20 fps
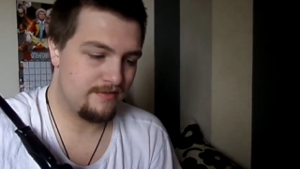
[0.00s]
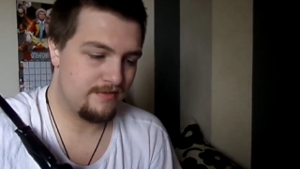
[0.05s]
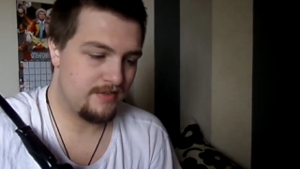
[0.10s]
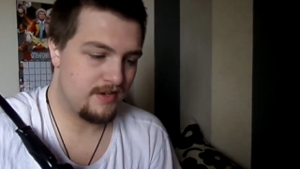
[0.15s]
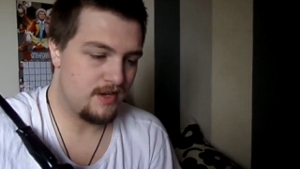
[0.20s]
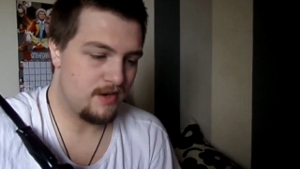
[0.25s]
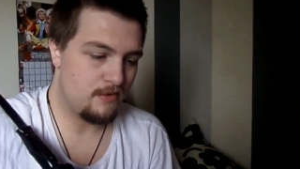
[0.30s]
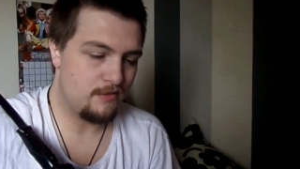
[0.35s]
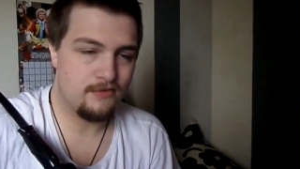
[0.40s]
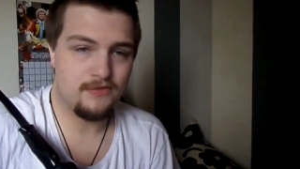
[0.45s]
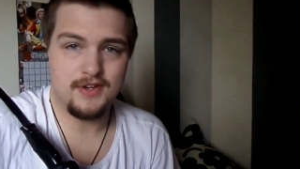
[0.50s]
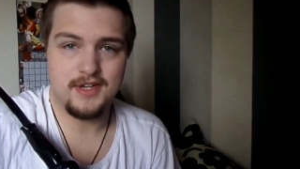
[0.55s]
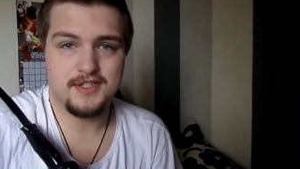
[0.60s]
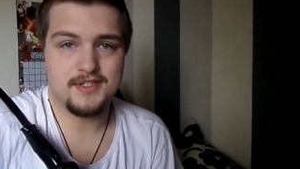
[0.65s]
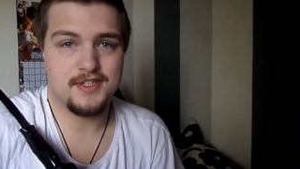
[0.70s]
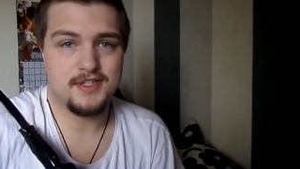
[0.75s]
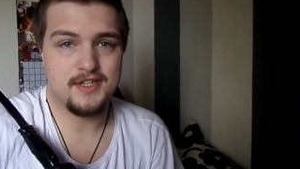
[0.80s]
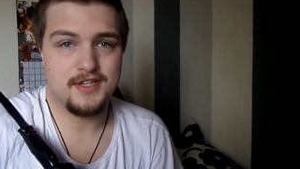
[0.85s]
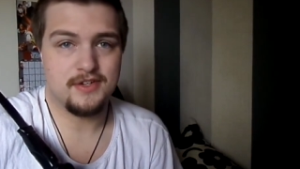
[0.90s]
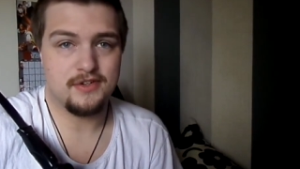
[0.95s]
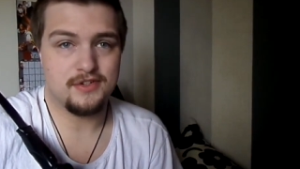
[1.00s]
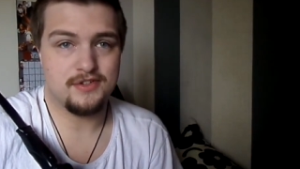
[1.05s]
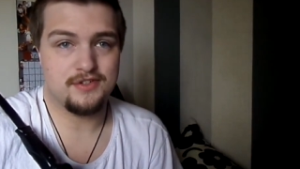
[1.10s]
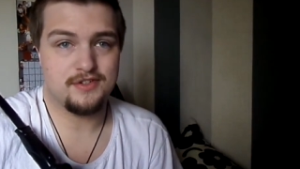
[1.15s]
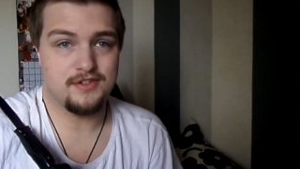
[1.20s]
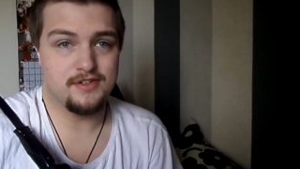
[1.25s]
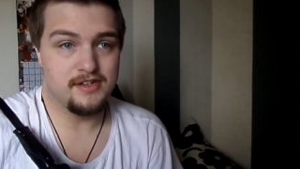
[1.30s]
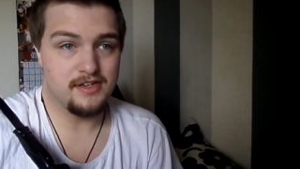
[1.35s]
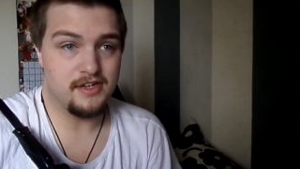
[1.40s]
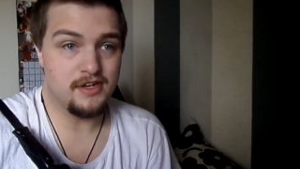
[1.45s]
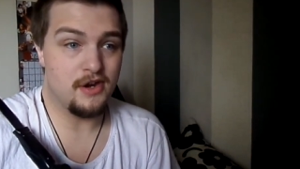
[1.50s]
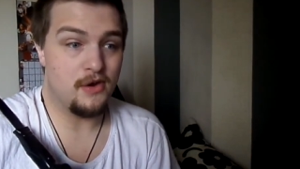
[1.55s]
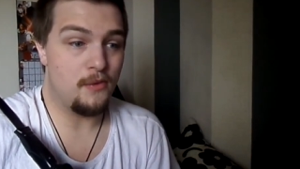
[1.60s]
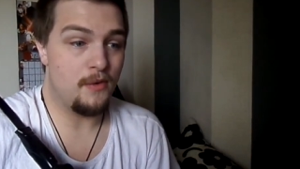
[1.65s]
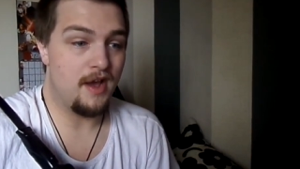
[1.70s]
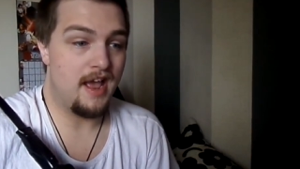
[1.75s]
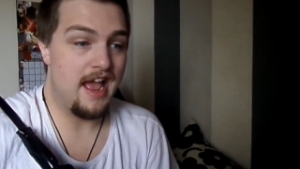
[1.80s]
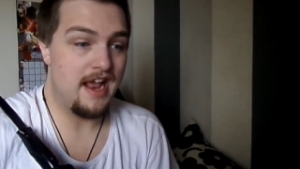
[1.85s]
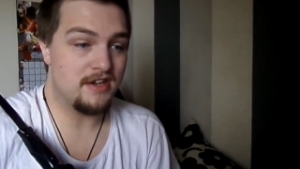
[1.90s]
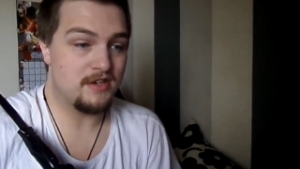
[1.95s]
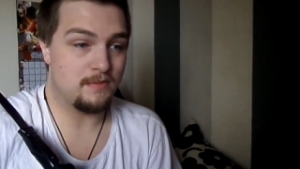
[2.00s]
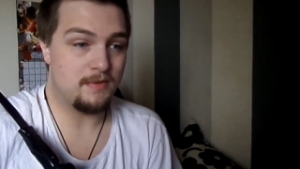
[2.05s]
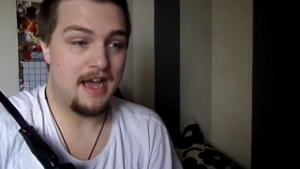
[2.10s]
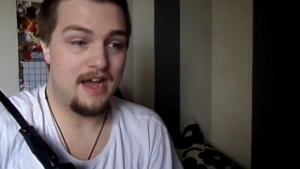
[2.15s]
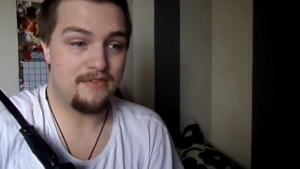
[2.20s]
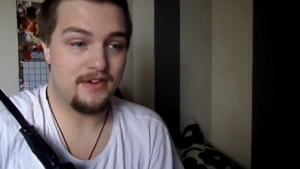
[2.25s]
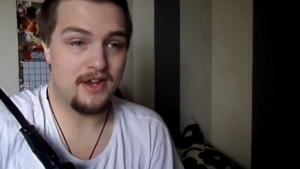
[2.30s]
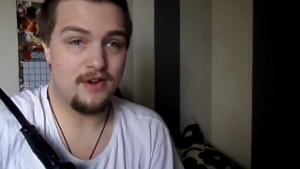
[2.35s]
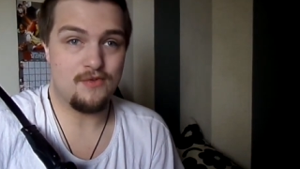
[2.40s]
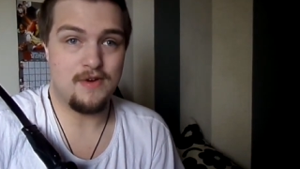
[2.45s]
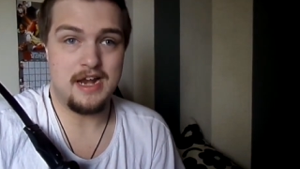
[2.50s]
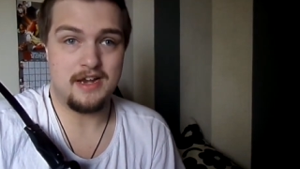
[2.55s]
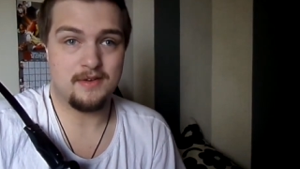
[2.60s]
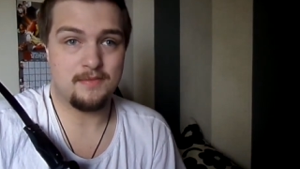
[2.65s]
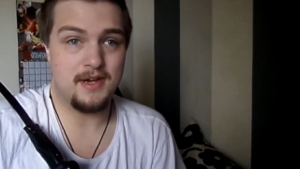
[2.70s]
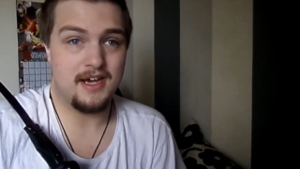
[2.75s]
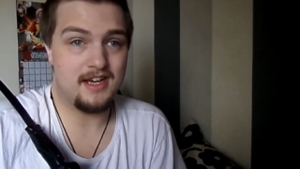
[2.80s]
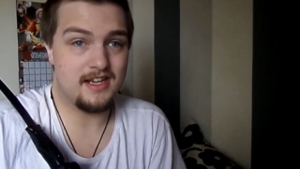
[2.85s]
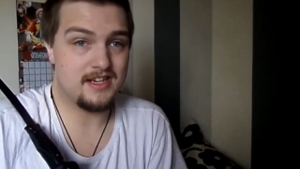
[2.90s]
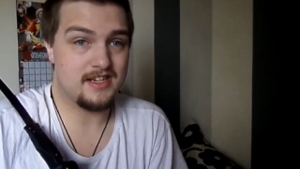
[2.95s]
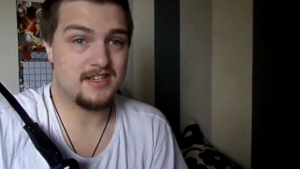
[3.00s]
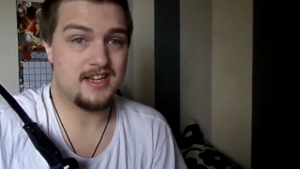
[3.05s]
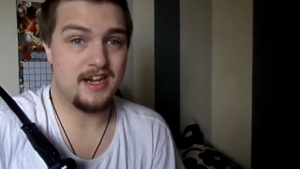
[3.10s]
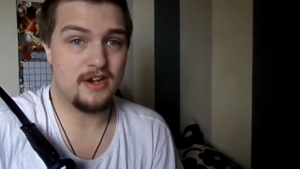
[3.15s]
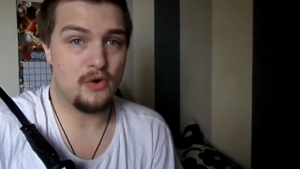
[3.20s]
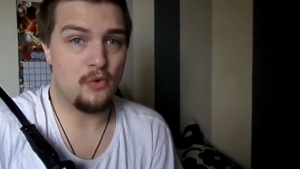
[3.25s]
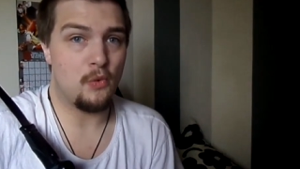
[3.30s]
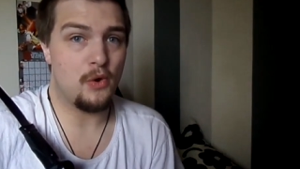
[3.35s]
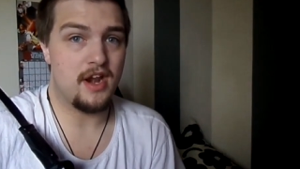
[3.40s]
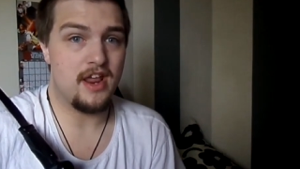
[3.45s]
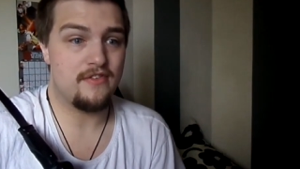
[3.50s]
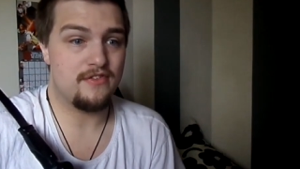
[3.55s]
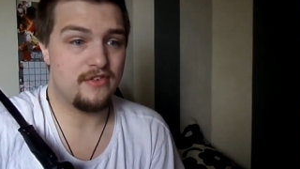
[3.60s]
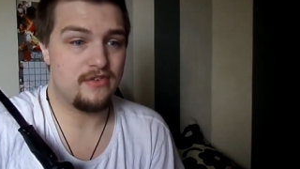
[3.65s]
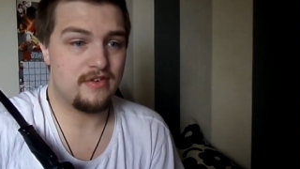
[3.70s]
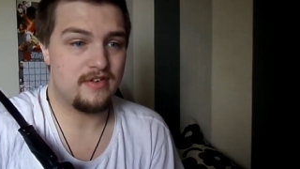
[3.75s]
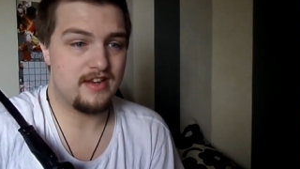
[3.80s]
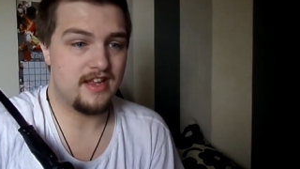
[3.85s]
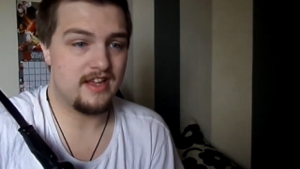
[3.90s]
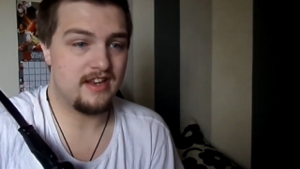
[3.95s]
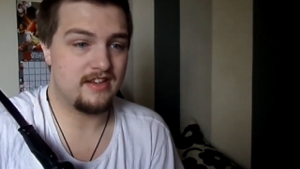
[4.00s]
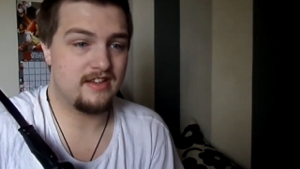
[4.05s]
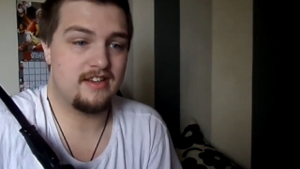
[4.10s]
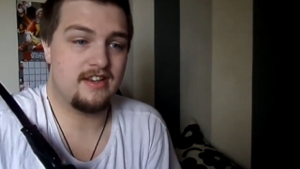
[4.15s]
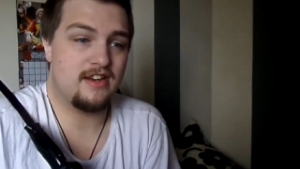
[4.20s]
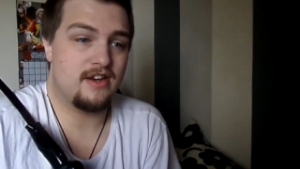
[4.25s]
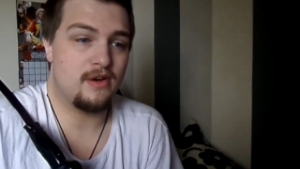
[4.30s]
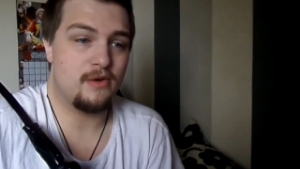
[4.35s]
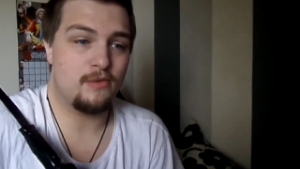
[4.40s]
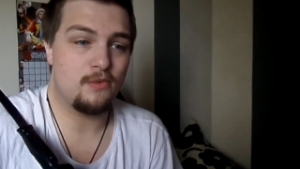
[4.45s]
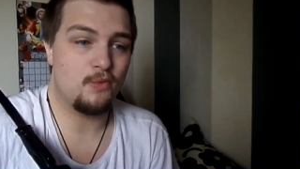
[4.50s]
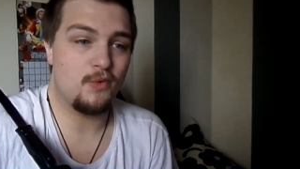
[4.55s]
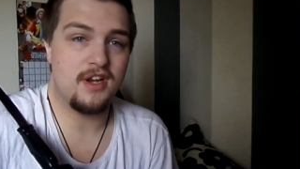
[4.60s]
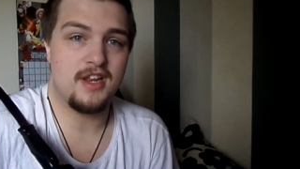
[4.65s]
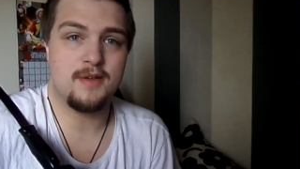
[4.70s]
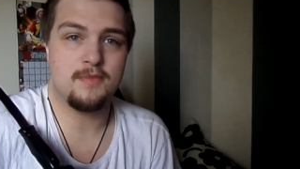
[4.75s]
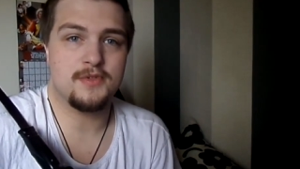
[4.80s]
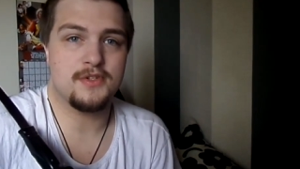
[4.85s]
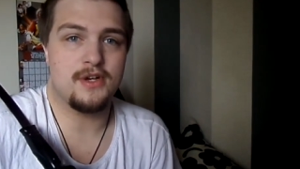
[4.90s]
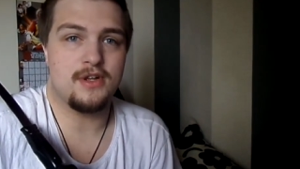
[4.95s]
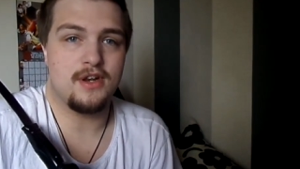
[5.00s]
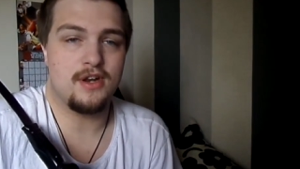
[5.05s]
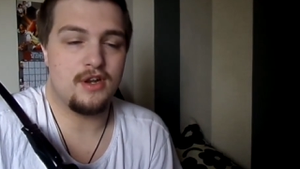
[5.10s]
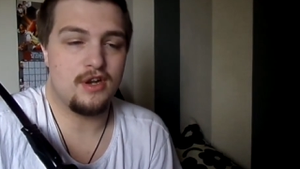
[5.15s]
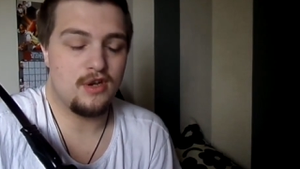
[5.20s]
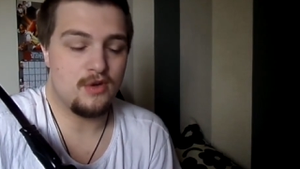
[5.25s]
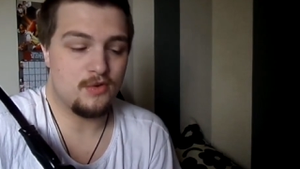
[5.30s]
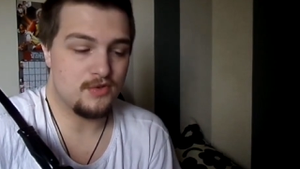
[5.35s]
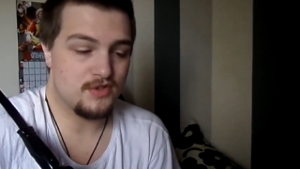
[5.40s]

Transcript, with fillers: you know, Felicity could, you know, end up having a random heart attack or whatever, and then, you know, William's all alone,